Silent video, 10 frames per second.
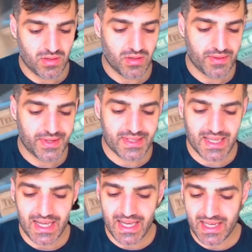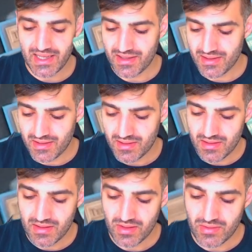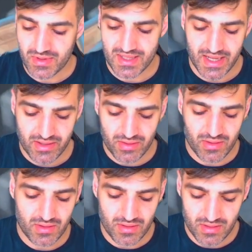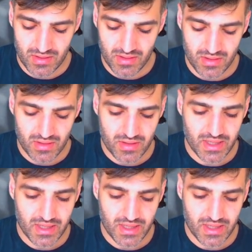This guy, you recycle. Look at